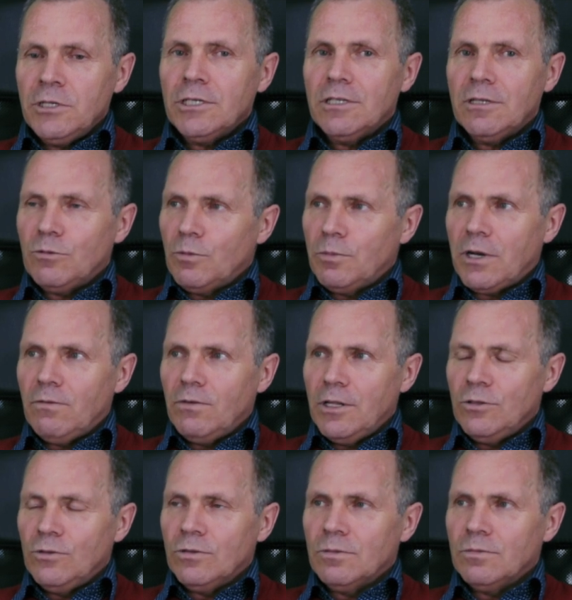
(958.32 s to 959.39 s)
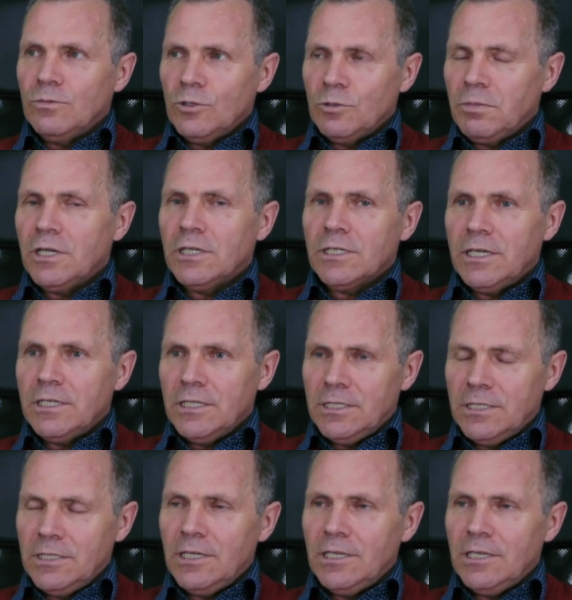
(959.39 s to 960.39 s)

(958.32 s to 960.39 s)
will take place here.